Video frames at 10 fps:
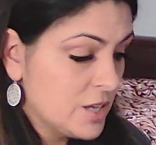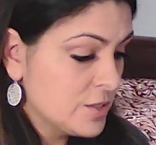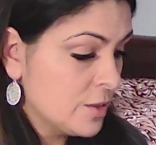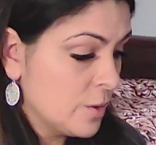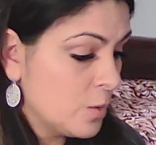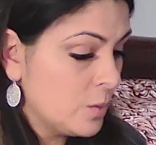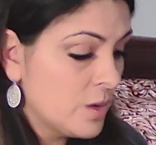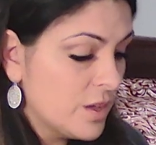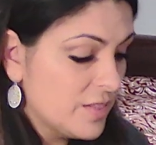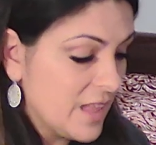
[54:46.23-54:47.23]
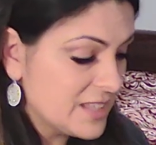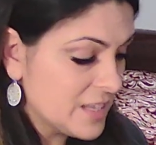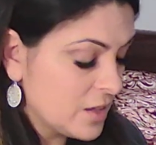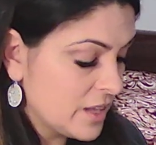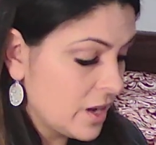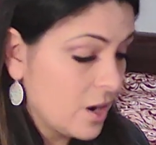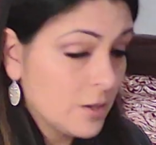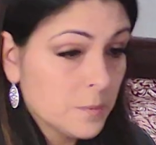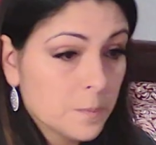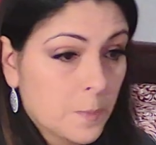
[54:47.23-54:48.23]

So that's how they are.